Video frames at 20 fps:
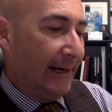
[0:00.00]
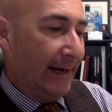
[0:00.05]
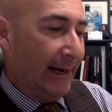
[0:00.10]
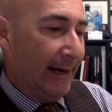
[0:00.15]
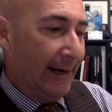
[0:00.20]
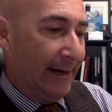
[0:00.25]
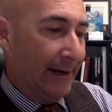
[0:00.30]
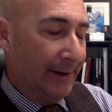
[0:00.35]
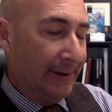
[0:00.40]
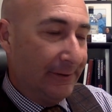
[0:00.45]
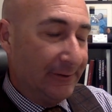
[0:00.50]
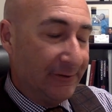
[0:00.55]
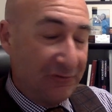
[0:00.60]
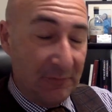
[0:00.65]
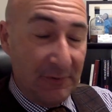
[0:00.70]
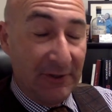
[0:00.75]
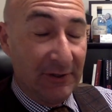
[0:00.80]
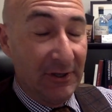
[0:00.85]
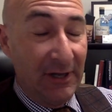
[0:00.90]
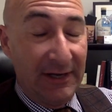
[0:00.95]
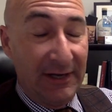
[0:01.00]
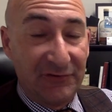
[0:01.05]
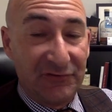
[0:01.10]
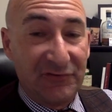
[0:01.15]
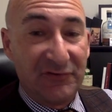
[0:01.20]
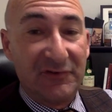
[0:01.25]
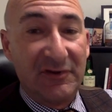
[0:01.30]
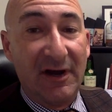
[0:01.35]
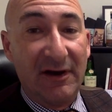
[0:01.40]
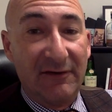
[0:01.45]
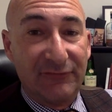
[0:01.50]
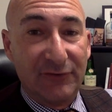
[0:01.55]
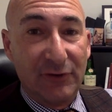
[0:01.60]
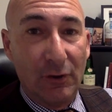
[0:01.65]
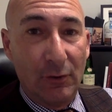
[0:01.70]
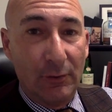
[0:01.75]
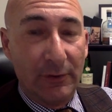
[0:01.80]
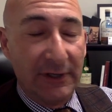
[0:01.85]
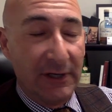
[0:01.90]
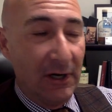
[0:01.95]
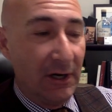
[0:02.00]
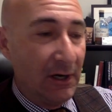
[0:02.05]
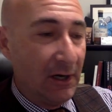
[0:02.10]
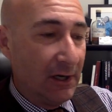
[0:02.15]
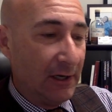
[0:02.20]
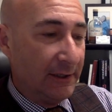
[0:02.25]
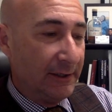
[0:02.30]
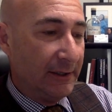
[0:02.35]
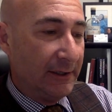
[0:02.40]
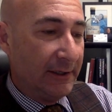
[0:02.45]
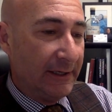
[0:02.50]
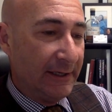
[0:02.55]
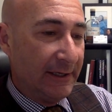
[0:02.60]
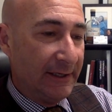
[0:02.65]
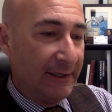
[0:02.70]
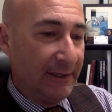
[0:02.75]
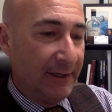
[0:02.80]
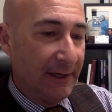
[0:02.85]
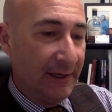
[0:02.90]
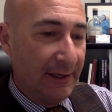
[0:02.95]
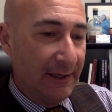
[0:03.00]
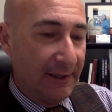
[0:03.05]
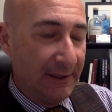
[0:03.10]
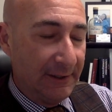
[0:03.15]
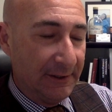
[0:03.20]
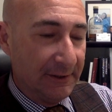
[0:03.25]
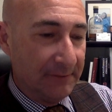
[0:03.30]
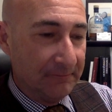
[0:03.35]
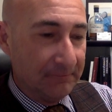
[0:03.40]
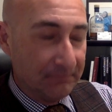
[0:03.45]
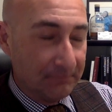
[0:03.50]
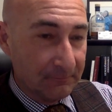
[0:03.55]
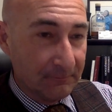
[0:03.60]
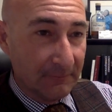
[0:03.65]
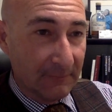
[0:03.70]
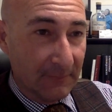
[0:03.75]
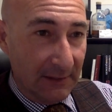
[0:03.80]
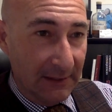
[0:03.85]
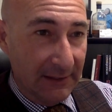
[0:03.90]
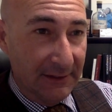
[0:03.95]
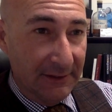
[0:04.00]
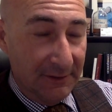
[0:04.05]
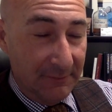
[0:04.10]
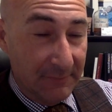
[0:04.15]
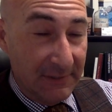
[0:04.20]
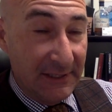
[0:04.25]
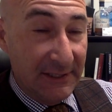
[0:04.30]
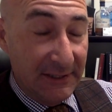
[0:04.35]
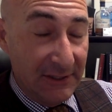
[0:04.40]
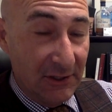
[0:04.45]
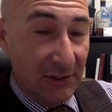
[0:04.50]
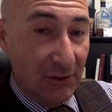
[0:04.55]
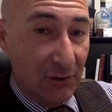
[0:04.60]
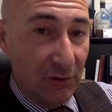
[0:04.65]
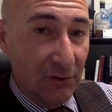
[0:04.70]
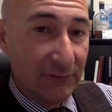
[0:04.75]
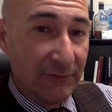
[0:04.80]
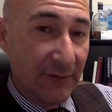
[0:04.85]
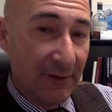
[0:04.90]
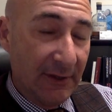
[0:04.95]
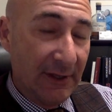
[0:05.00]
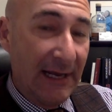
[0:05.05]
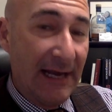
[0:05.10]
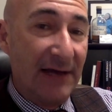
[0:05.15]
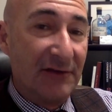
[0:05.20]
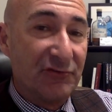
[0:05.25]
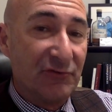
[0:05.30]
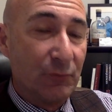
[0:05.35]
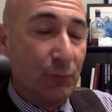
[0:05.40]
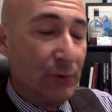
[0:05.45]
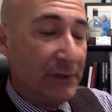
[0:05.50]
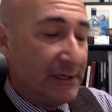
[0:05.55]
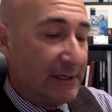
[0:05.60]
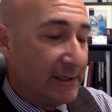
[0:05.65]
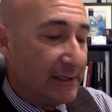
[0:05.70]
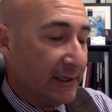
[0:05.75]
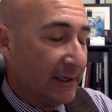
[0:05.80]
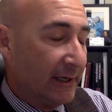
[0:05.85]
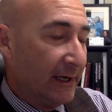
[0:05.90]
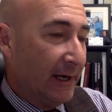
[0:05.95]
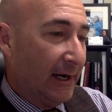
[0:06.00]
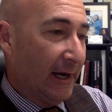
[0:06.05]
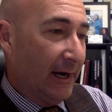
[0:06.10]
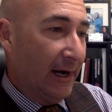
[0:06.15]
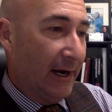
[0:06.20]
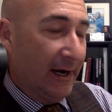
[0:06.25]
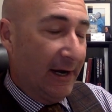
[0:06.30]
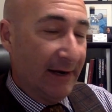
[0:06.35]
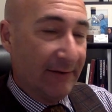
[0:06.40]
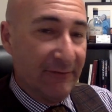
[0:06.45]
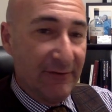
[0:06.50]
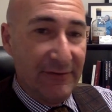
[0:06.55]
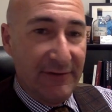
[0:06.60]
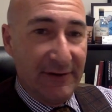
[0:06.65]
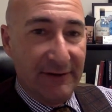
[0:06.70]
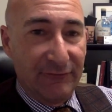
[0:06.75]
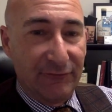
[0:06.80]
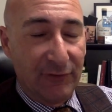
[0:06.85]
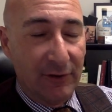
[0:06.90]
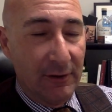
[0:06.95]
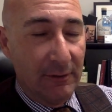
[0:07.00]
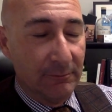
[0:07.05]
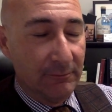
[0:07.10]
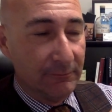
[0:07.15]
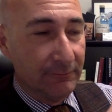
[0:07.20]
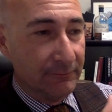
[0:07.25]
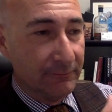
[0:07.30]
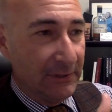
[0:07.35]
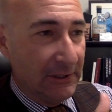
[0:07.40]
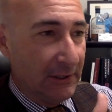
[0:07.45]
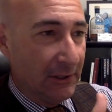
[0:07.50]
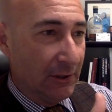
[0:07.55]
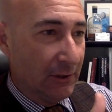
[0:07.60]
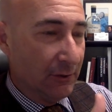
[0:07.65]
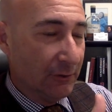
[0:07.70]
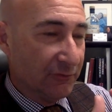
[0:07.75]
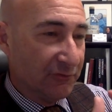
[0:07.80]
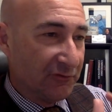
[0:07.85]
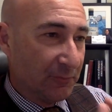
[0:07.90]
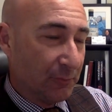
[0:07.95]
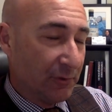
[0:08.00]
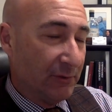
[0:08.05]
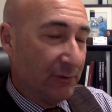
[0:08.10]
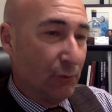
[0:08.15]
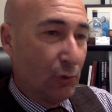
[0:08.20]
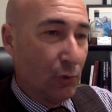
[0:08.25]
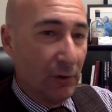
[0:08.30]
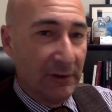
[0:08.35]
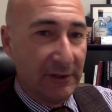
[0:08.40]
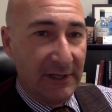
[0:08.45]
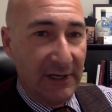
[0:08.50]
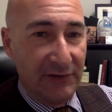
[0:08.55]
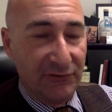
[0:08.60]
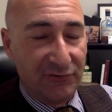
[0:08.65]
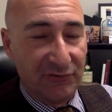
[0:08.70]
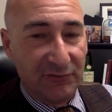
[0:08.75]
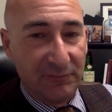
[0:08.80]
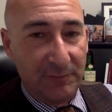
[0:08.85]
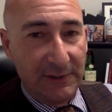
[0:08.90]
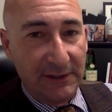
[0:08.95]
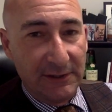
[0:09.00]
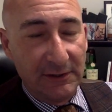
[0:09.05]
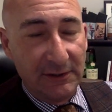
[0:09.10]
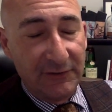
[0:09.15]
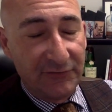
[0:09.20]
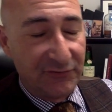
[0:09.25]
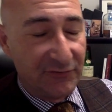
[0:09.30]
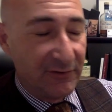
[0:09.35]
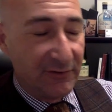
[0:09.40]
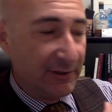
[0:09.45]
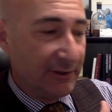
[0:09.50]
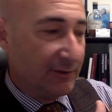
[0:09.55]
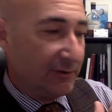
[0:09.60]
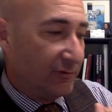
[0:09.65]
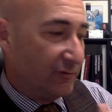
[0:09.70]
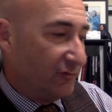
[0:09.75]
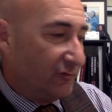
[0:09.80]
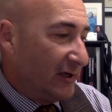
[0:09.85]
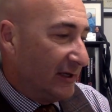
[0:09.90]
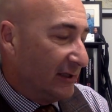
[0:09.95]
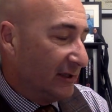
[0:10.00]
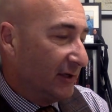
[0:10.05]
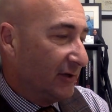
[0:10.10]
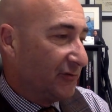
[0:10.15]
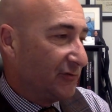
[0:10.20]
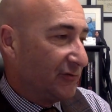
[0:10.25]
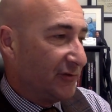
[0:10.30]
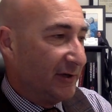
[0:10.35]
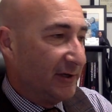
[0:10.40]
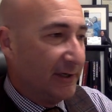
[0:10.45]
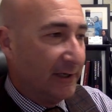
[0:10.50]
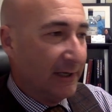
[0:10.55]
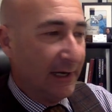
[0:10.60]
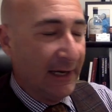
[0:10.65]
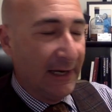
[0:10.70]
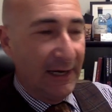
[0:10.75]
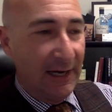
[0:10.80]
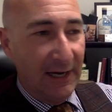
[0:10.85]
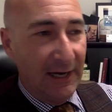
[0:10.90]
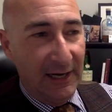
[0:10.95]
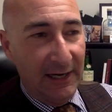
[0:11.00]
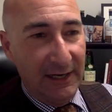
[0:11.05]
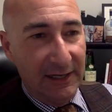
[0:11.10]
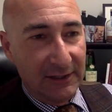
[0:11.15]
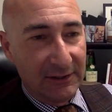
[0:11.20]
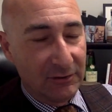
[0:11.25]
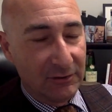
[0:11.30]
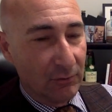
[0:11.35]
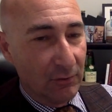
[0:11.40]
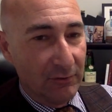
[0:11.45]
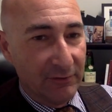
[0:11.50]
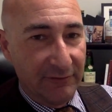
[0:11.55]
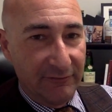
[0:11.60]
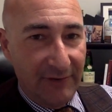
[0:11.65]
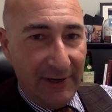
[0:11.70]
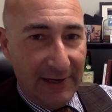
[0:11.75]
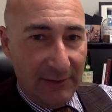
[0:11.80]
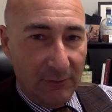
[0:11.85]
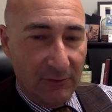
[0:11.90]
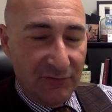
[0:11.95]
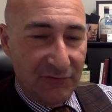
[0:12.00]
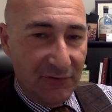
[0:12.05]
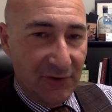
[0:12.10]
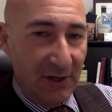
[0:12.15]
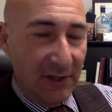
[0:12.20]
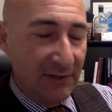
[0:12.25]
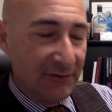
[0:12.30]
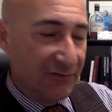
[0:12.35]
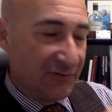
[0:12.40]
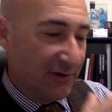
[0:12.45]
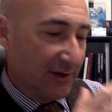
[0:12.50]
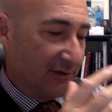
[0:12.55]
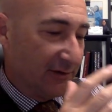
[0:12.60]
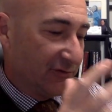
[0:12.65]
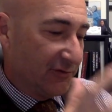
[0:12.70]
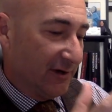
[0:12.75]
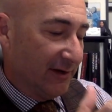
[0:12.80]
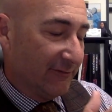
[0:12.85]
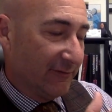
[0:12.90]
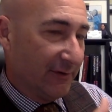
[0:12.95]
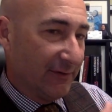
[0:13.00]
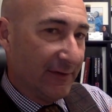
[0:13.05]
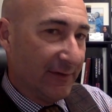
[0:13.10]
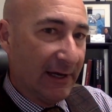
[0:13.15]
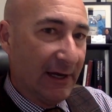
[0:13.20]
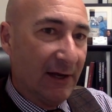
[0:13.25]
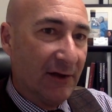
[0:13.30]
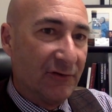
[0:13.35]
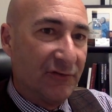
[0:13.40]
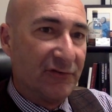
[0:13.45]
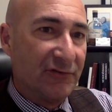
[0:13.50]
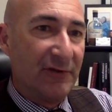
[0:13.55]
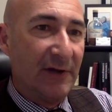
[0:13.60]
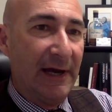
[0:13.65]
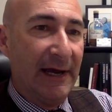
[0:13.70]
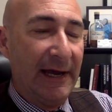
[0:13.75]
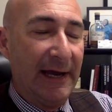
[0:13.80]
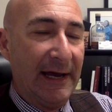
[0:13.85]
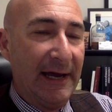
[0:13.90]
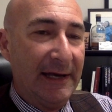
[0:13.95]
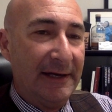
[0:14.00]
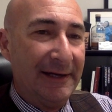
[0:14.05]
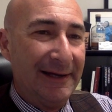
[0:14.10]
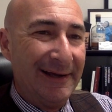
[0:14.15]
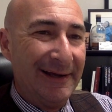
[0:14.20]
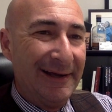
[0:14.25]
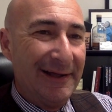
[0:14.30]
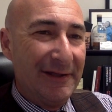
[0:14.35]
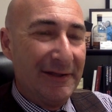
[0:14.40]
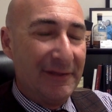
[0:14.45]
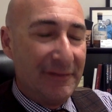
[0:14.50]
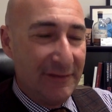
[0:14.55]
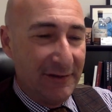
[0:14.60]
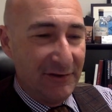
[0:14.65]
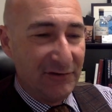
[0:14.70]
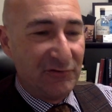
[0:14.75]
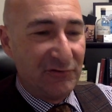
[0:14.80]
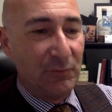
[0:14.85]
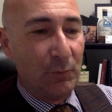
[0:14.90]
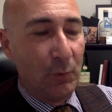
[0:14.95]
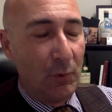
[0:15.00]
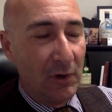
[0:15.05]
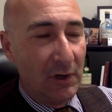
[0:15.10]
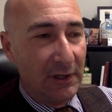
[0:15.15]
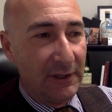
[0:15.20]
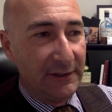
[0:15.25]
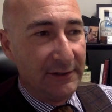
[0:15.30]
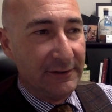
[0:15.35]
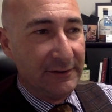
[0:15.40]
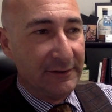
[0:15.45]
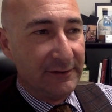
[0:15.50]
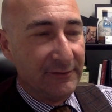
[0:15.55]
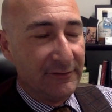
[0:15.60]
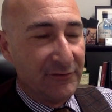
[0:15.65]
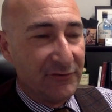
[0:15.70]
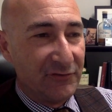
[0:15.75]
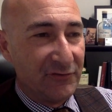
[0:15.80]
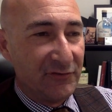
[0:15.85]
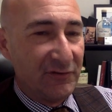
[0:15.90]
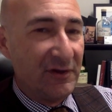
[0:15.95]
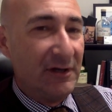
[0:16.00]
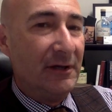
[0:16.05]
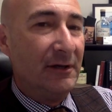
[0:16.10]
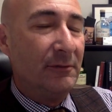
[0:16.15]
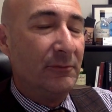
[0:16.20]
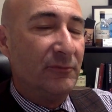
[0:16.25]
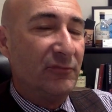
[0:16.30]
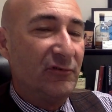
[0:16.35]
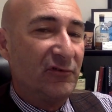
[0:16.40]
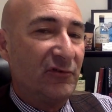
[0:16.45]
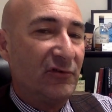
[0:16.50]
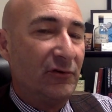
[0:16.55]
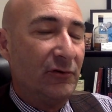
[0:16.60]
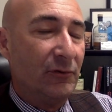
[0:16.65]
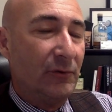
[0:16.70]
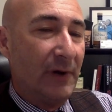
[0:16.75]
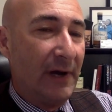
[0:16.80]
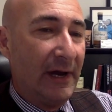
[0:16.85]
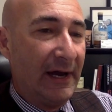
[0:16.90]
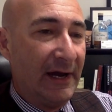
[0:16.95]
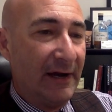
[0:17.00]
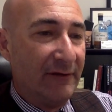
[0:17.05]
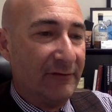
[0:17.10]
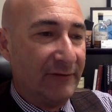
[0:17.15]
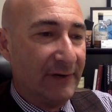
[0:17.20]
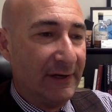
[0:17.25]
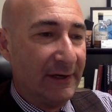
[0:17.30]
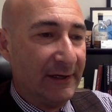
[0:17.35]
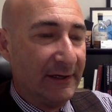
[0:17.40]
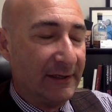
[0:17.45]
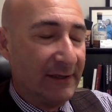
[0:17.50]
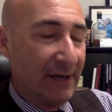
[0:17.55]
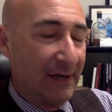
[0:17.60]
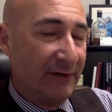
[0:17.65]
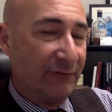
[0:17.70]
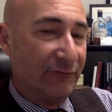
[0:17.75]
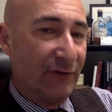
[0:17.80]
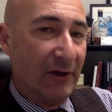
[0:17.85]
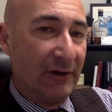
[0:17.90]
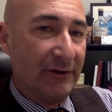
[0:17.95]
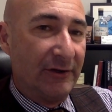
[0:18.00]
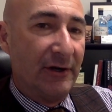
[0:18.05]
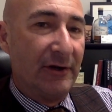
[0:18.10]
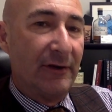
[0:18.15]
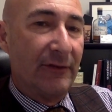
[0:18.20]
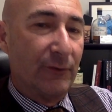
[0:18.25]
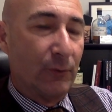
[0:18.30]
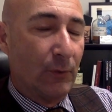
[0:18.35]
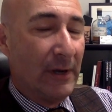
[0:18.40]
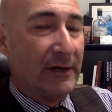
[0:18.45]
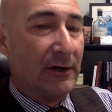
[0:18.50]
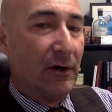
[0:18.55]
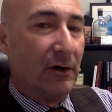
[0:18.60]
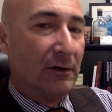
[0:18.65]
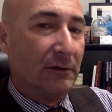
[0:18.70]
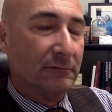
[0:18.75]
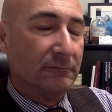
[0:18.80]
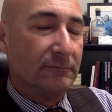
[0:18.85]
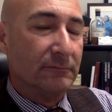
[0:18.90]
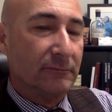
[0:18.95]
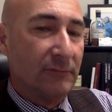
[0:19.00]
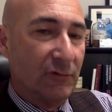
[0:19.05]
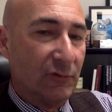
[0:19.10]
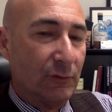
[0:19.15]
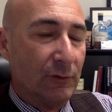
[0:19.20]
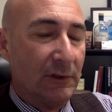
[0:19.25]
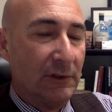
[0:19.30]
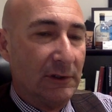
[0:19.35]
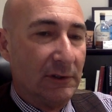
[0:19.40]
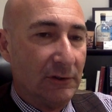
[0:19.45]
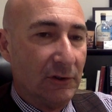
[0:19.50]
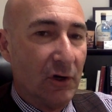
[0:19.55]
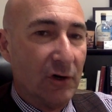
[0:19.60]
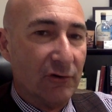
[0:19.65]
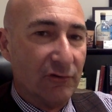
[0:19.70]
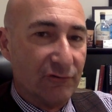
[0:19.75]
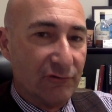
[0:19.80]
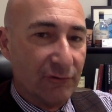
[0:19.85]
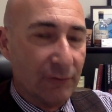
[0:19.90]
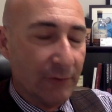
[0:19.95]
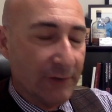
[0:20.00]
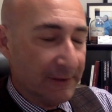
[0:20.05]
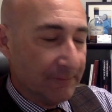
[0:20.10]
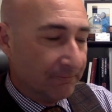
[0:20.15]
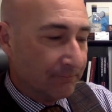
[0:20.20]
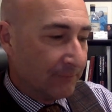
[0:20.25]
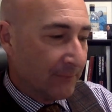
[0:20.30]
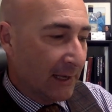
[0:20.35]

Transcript: Uh, there's been a lot of stuff going on in, um, in the media over the last week. Uh, everything from, you know, Supreme Court cases being listed and delisted, uh, coronavirus nonsense, and everything else. And this one seems to have uh, kind of fallen under the radar to a large degree.